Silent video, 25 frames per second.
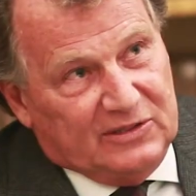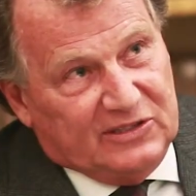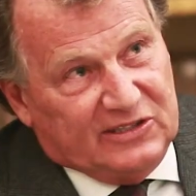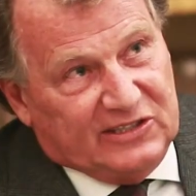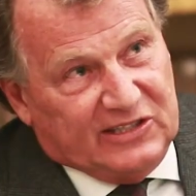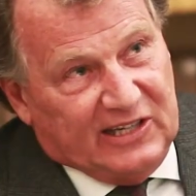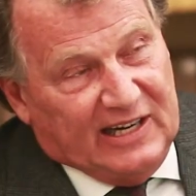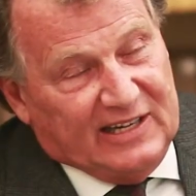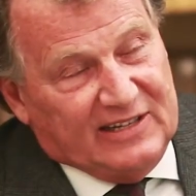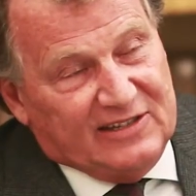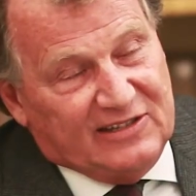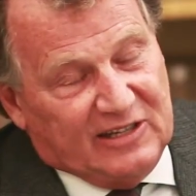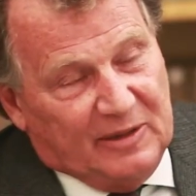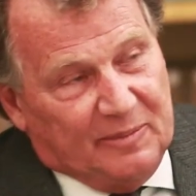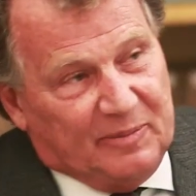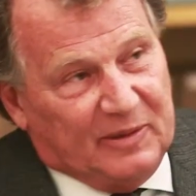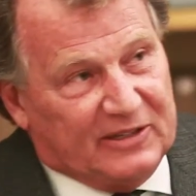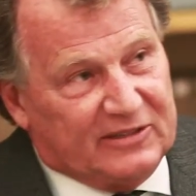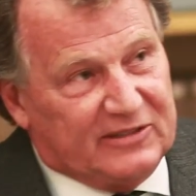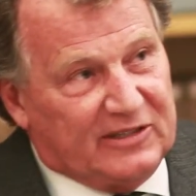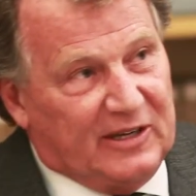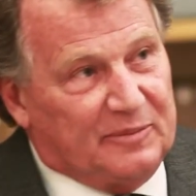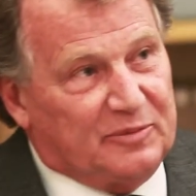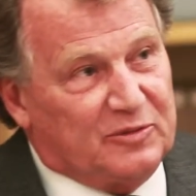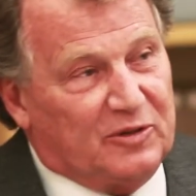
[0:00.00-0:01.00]
change the
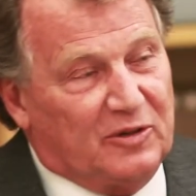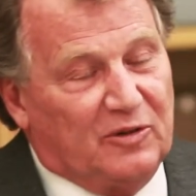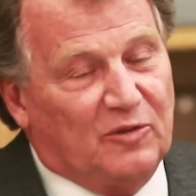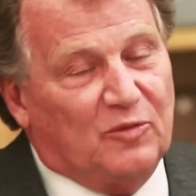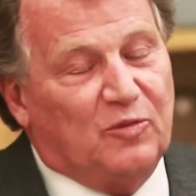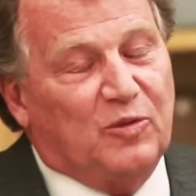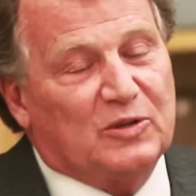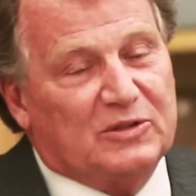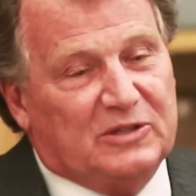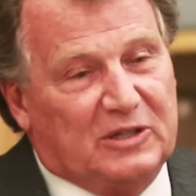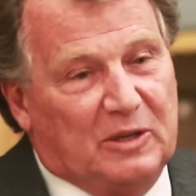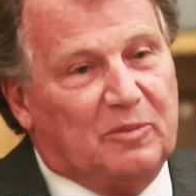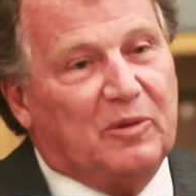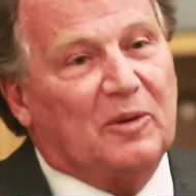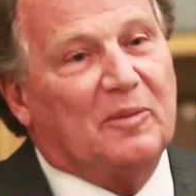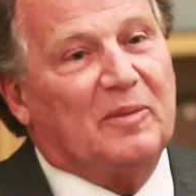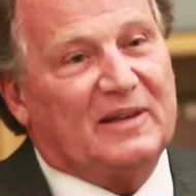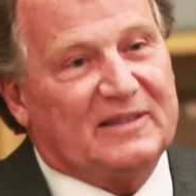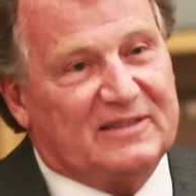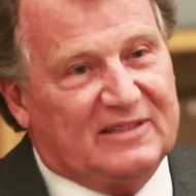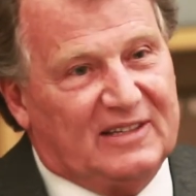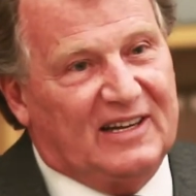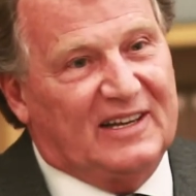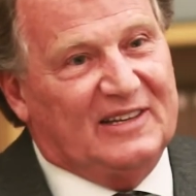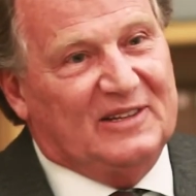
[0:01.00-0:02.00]
perception of what
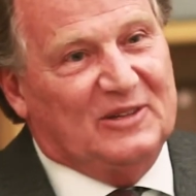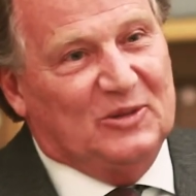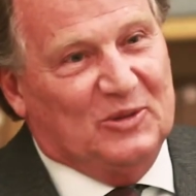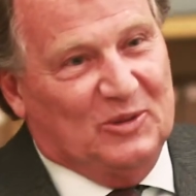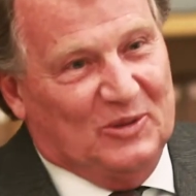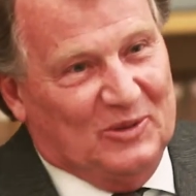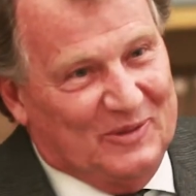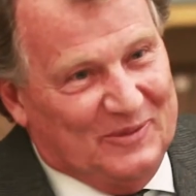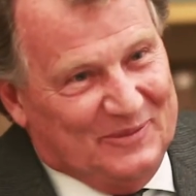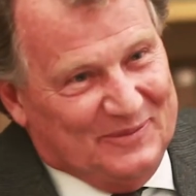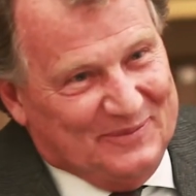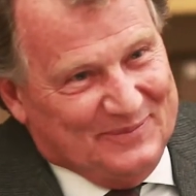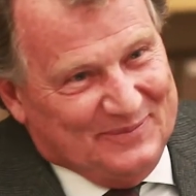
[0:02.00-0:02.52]
diplomats can do,